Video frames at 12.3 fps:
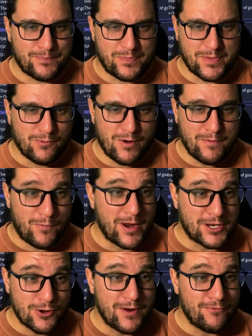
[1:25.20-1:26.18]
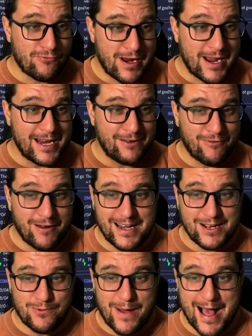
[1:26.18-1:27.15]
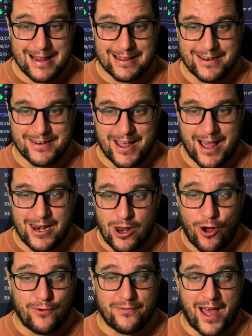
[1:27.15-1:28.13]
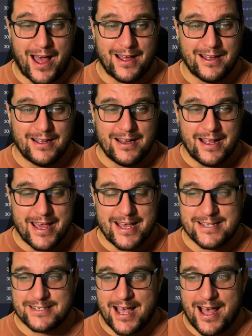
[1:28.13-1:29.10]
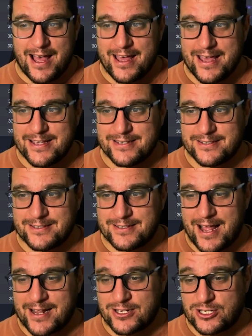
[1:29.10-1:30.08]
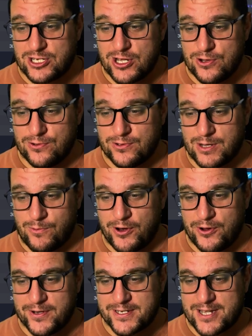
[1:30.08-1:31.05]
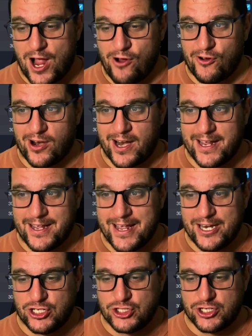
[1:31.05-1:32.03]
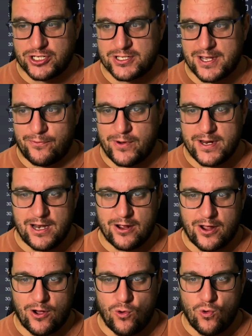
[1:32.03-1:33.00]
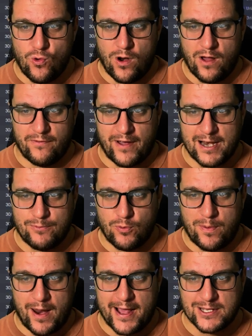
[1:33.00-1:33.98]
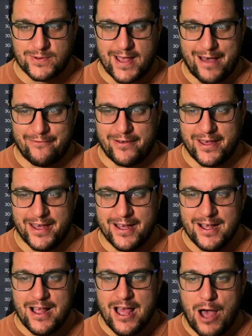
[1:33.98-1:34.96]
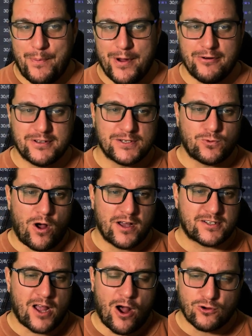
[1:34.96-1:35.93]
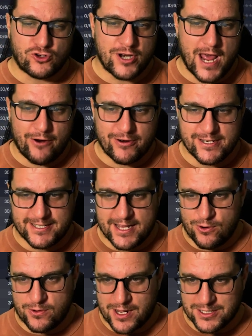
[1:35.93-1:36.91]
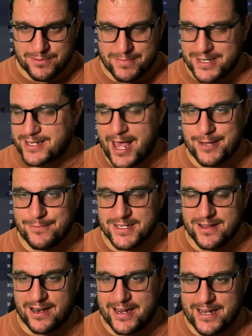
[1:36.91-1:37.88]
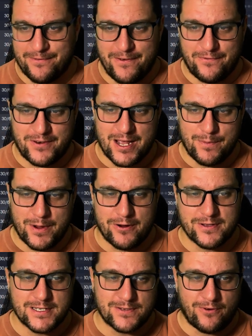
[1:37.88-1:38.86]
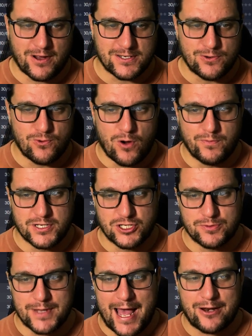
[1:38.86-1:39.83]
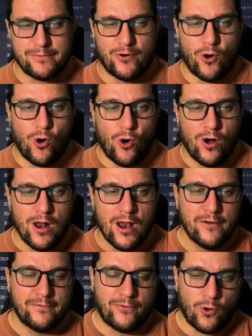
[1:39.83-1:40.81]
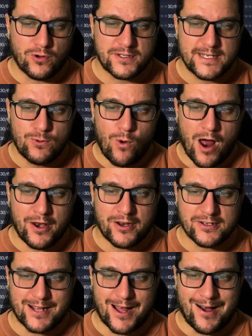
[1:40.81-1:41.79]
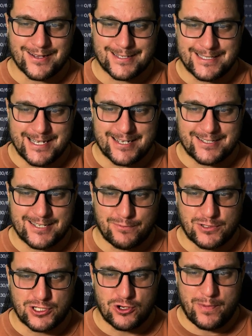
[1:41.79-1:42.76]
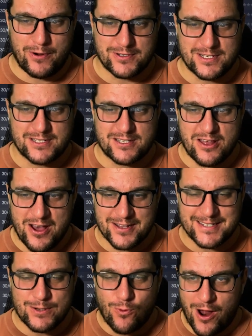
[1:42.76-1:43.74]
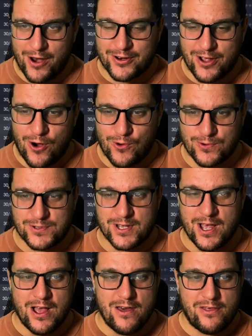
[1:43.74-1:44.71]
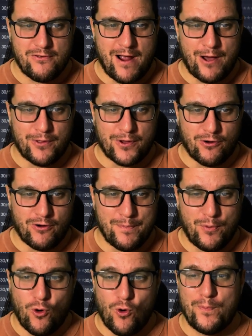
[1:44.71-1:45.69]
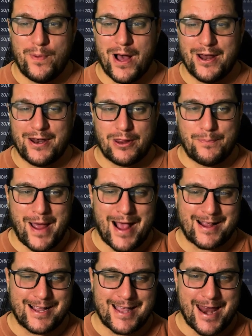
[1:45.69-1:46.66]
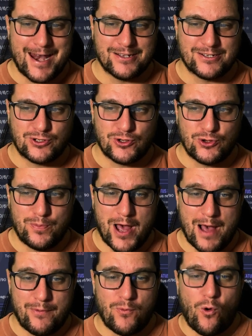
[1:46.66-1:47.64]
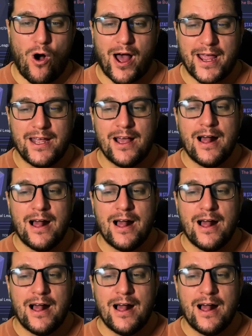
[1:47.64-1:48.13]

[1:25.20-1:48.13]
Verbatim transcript: we're doing really, really well, and a lot of that is thanks to someone who is currently injured. So if we look at all available players we have here, appearances wise, Carl Trinieri still doesn't miss games in the league. 50 appearances for us in all competitions. Adam Hoare, 41 starts, 6 substitute appearances, 31 goals throughout the career. Paul Byrne at the back again, superb. And why